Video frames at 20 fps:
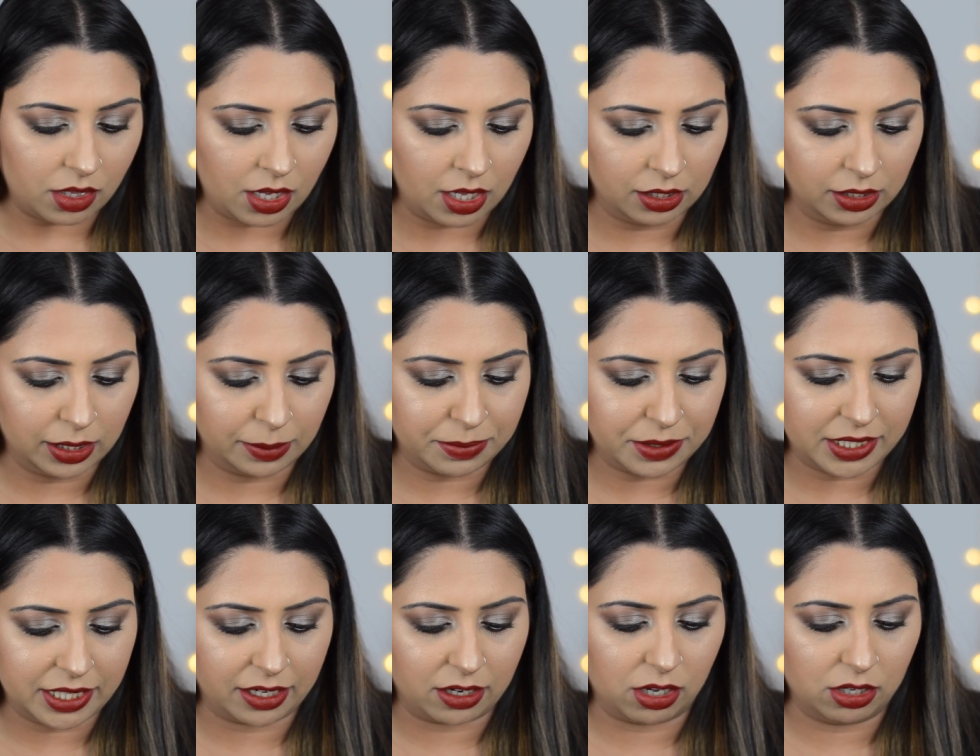
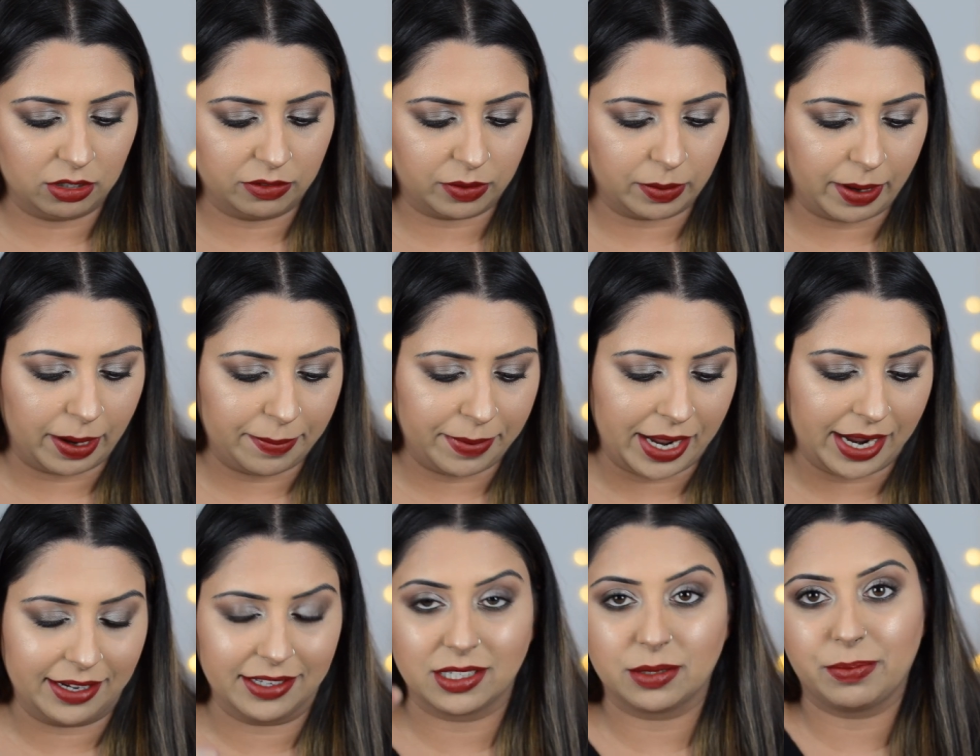lipstick all over my
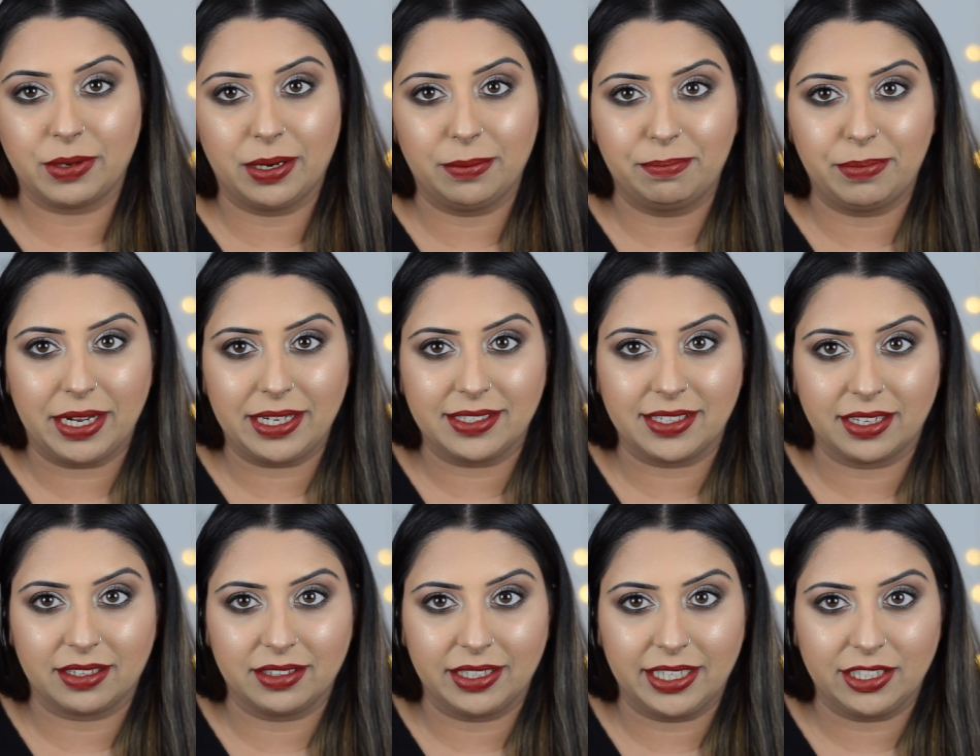pants, but it
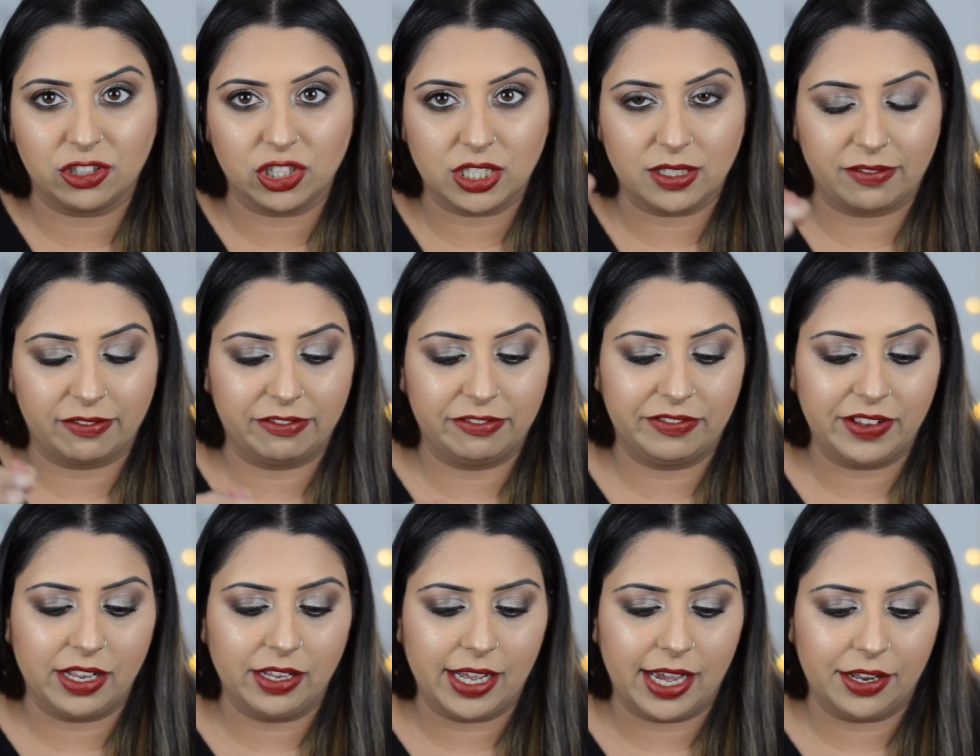basically it just
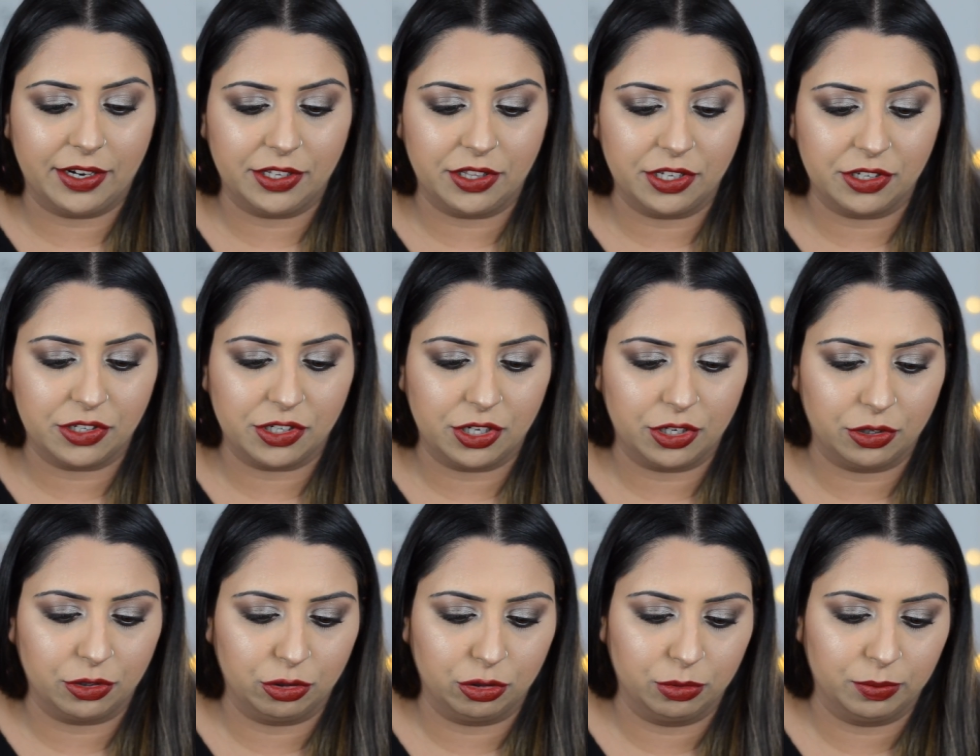fell out of the
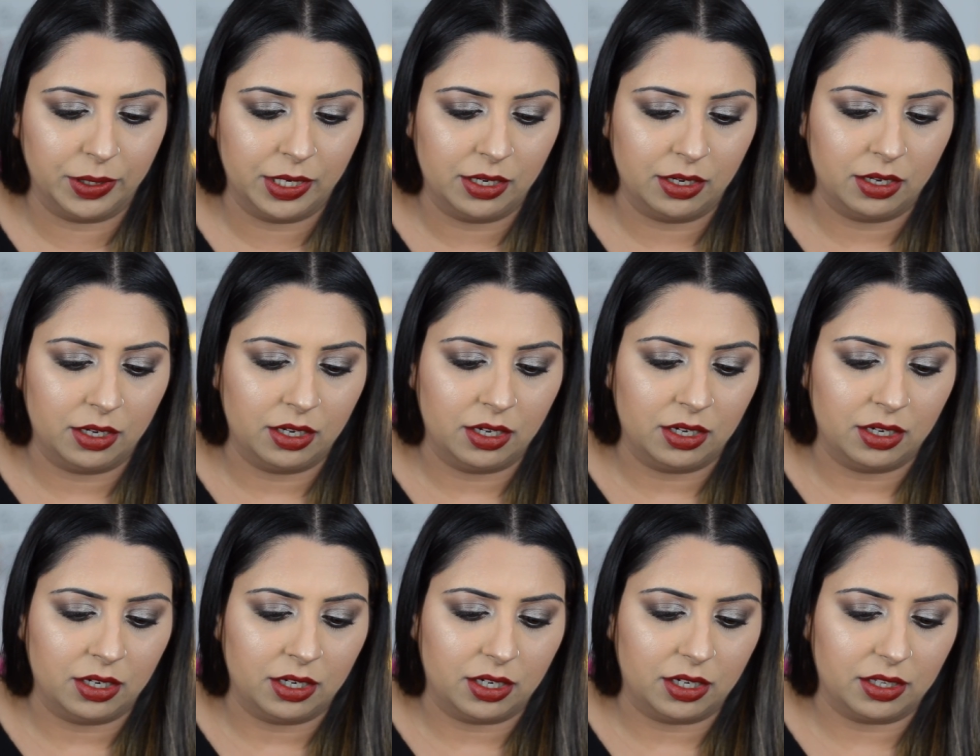tube.
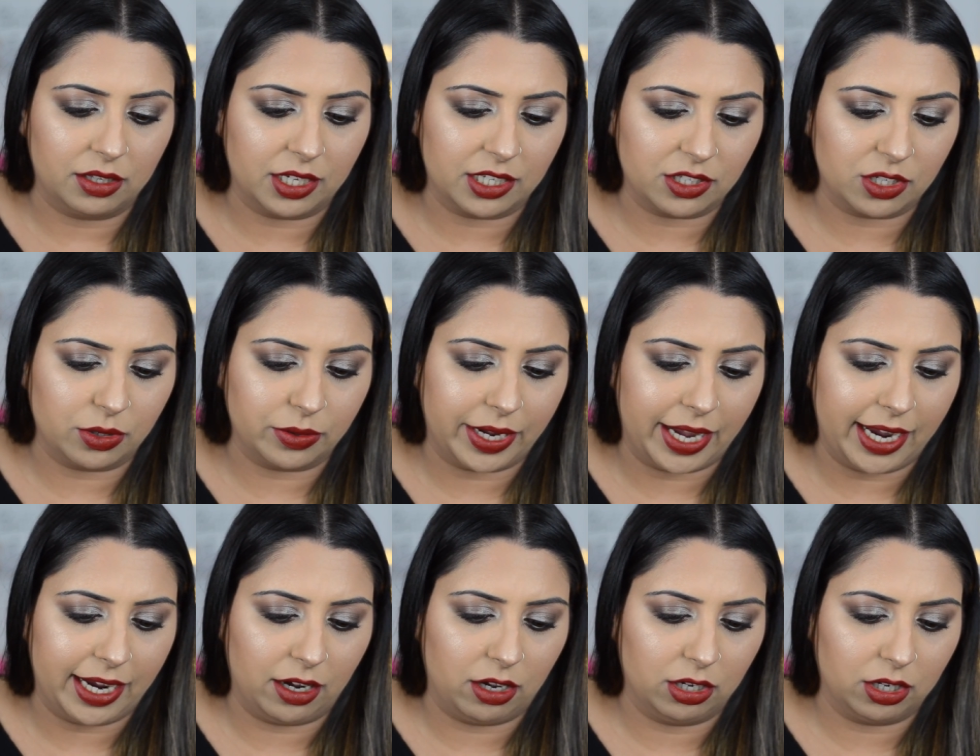That's
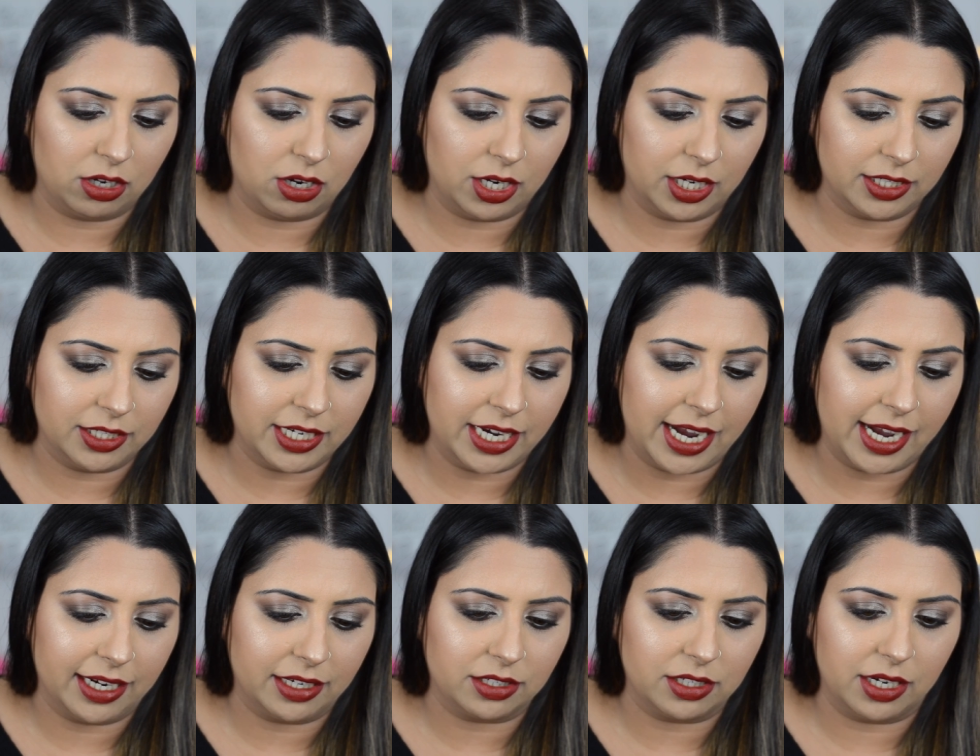okay. I'll
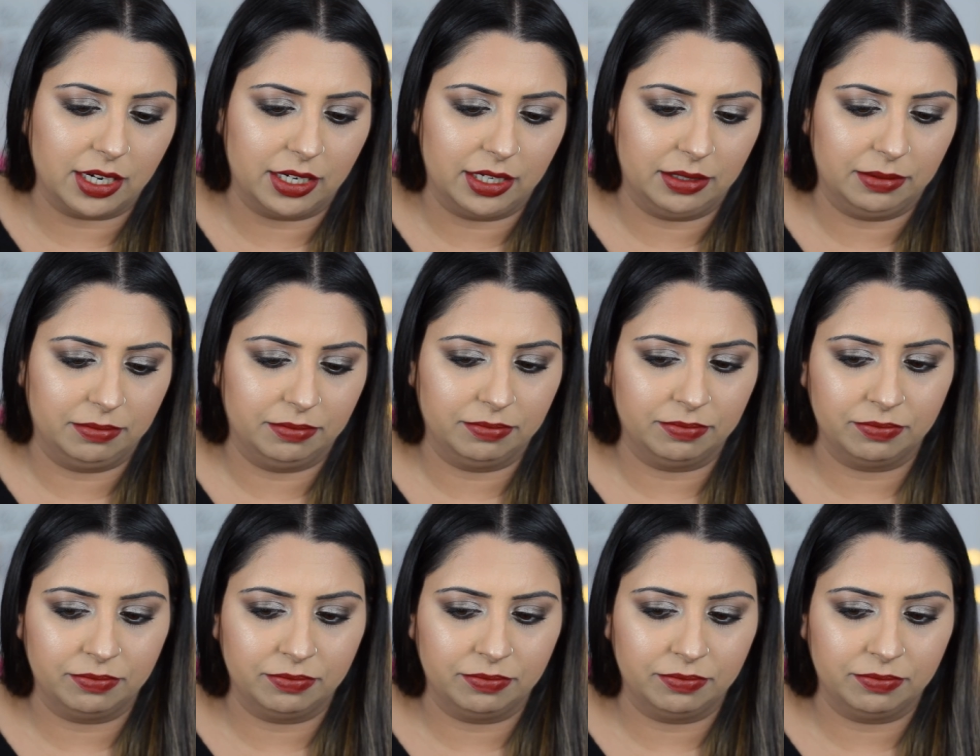contact our